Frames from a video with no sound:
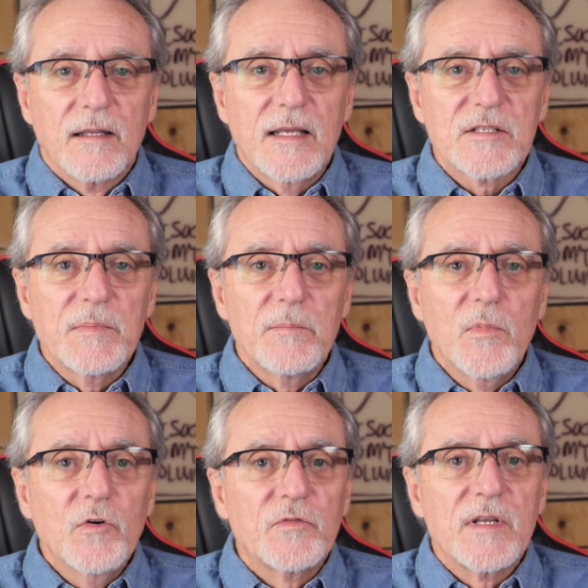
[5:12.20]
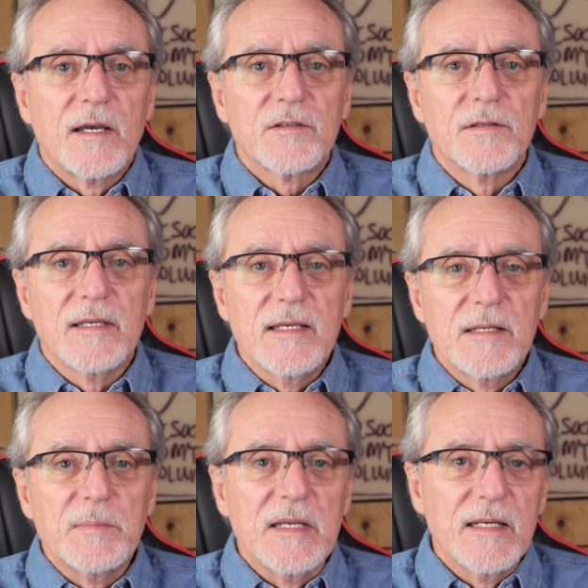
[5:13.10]
Let's move down to the
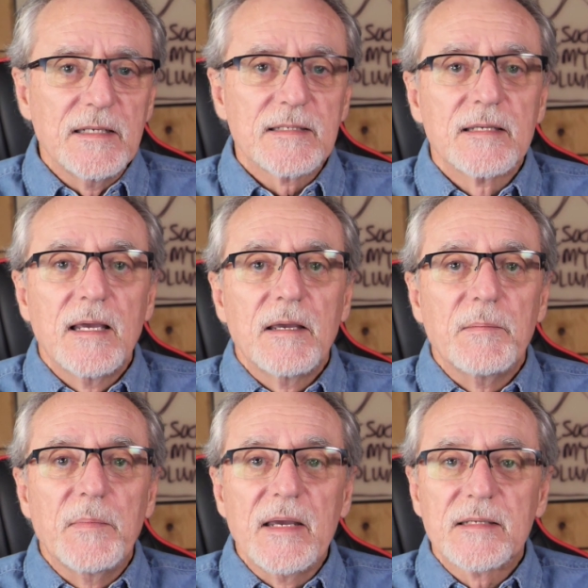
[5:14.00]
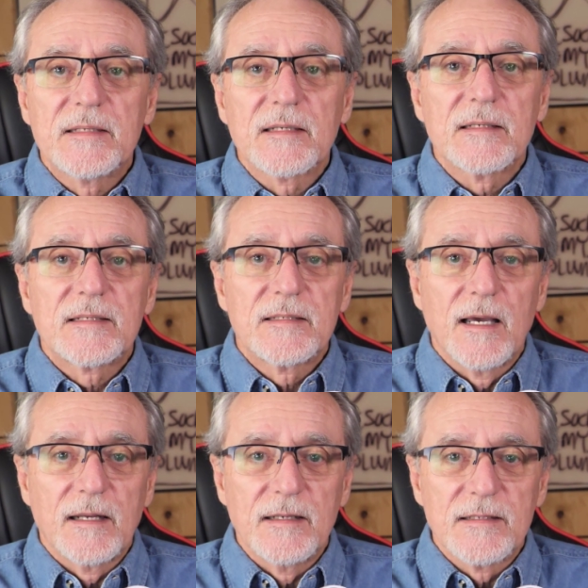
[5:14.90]
in meetings basic
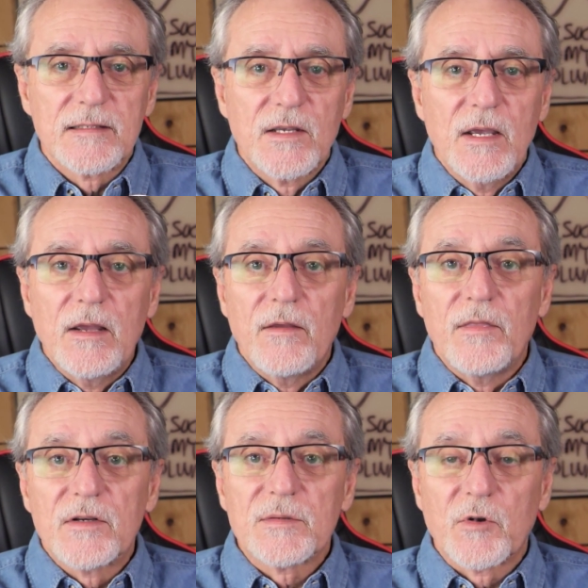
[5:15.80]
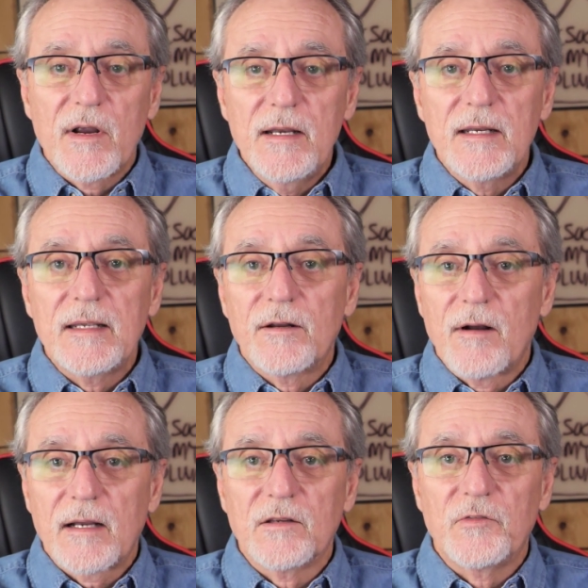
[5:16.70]
settings. There are some great
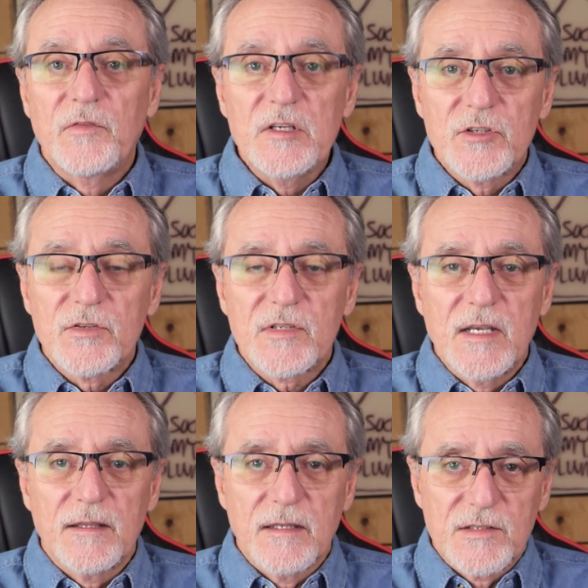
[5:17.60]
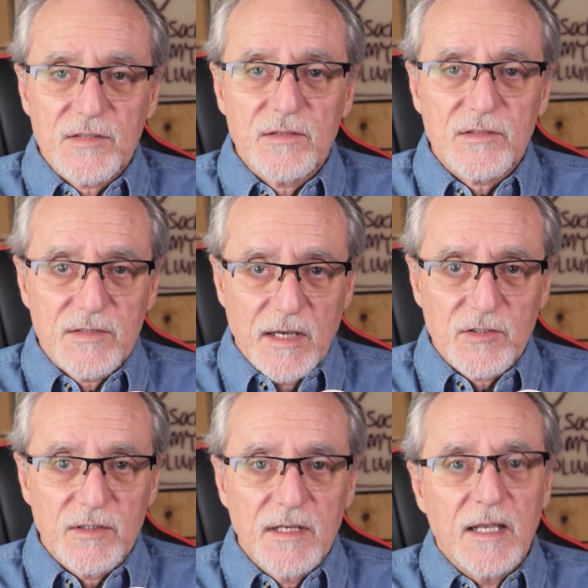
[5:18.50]
interactive features in this
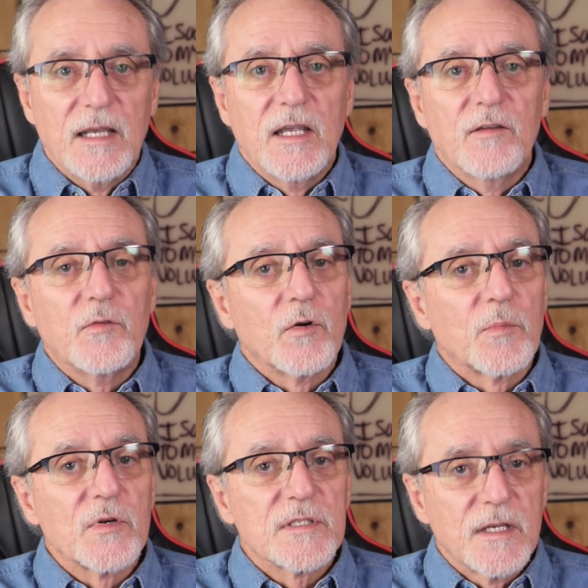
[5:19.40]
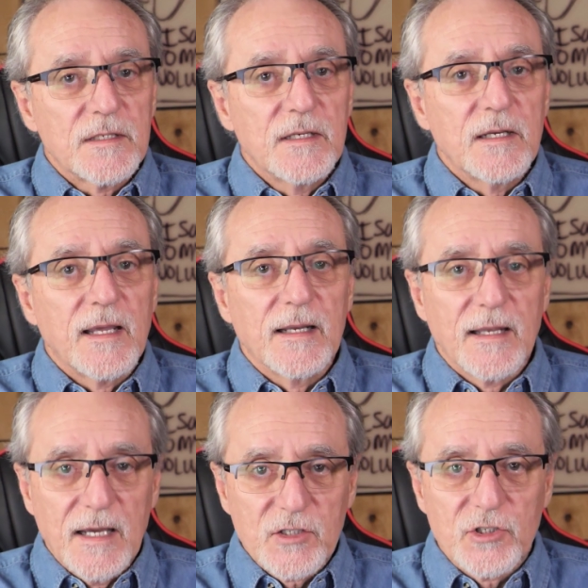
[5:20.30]
section. If you're presenting a
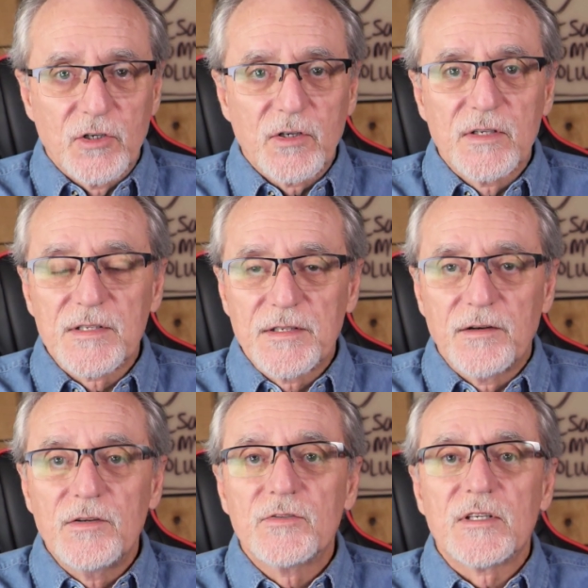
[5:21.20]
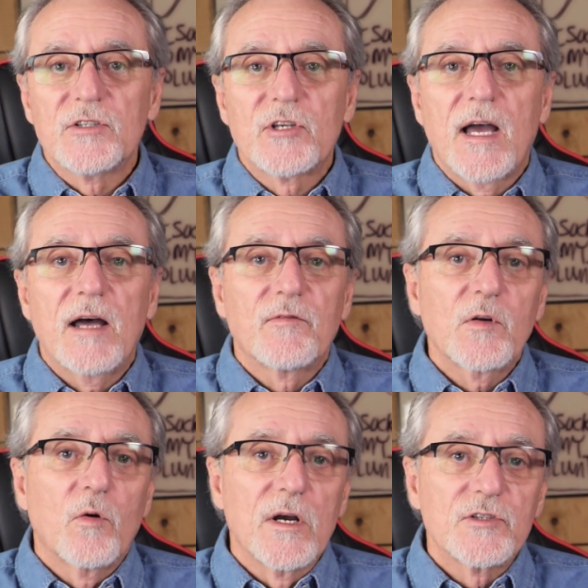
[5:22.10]
lecture, consider using chat
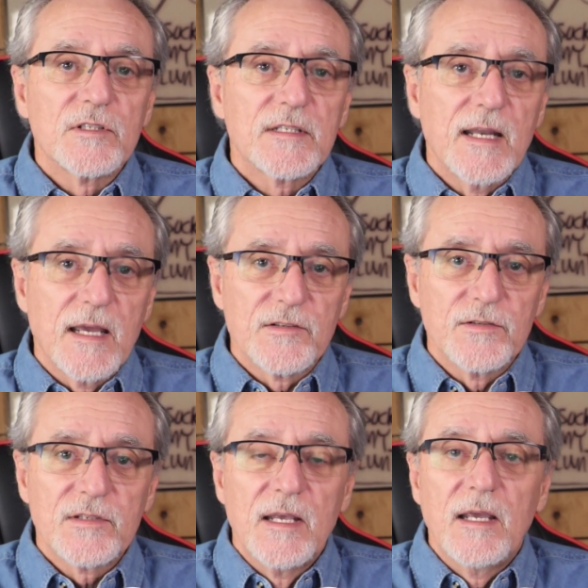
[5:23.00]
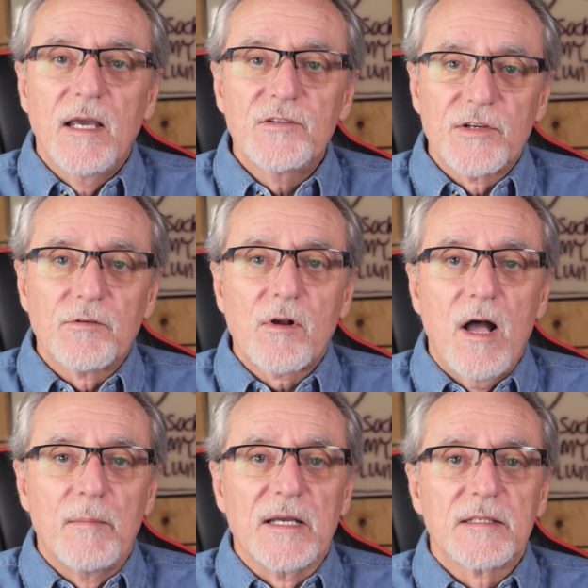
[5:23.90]
for questions and answers and general
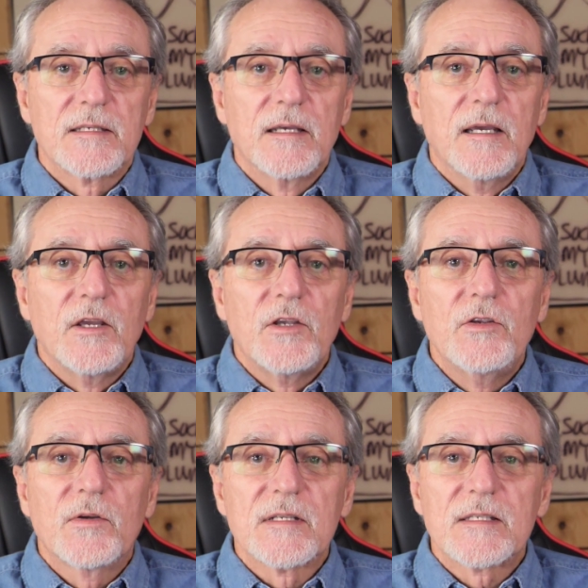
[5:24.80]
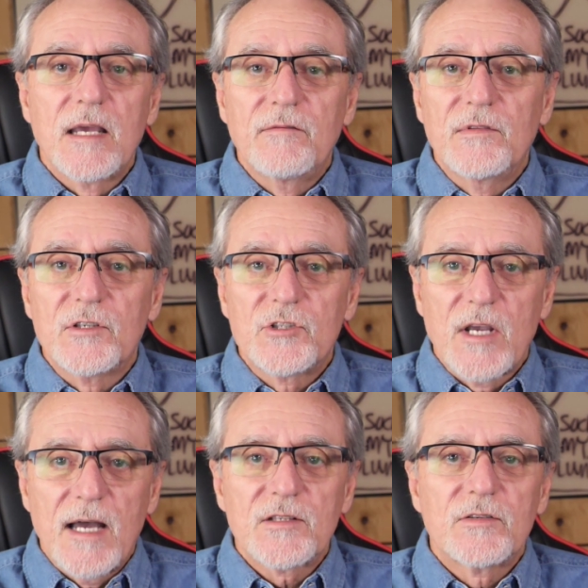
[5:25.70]
comments. You can save the
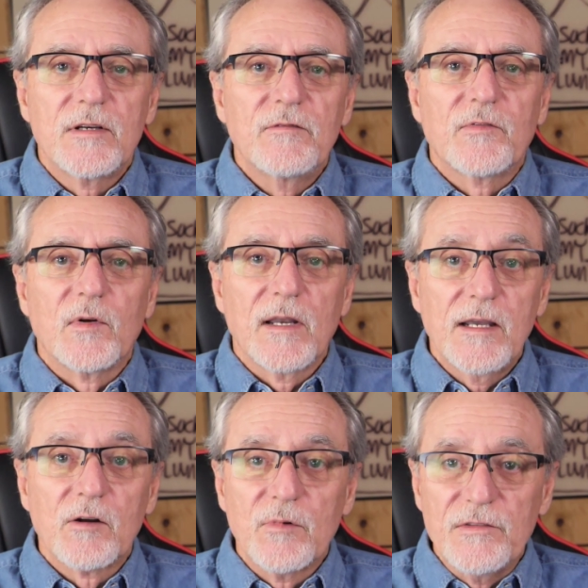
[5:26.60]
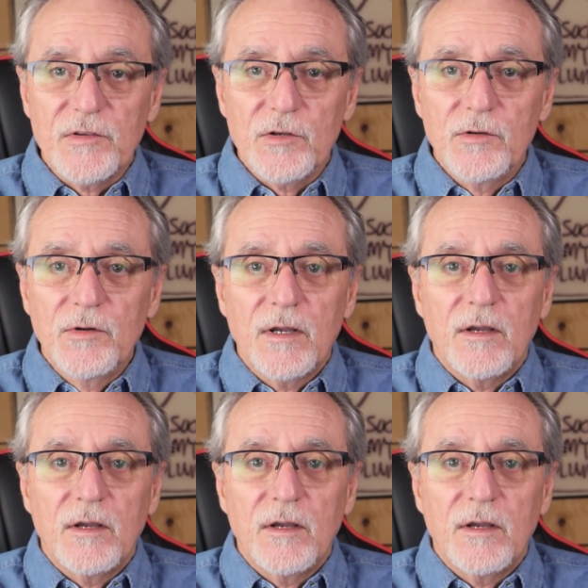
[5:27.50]
chat stream for later review.